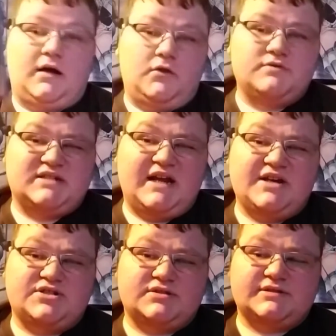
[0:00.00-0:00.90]

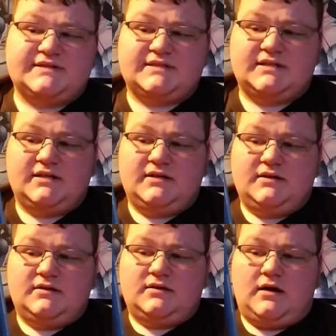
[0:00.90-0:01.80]
Hallucinations,
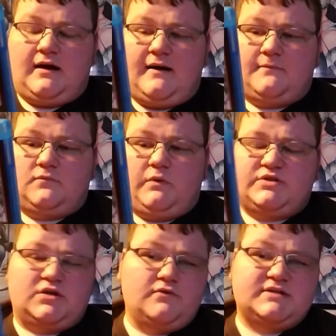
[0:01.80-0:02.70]

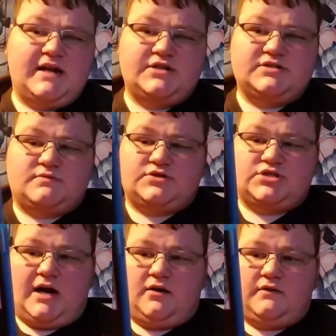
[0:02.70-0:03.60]
which Hallucinations was
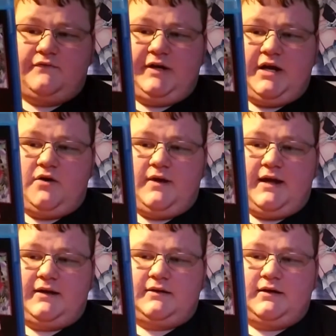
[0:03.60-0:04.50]
shot on video,
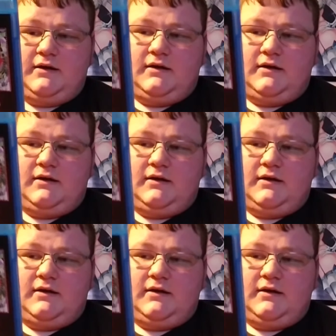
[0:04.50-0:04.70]
and